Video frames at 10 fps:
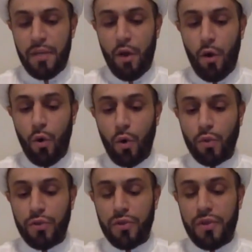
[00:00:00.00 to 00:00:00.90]

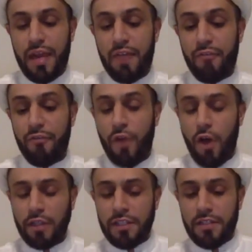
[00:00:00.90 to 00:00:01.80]
Behold, they have
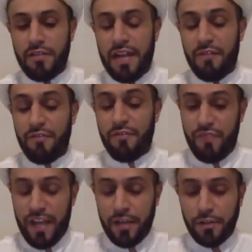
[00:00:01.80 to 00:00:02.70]
fallen, they have
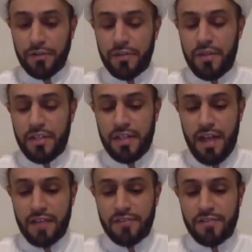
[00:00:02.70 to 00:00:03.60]
failed the
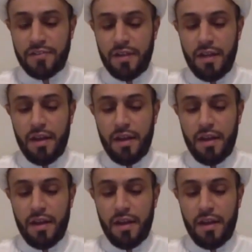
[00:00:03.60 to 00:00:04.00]
test,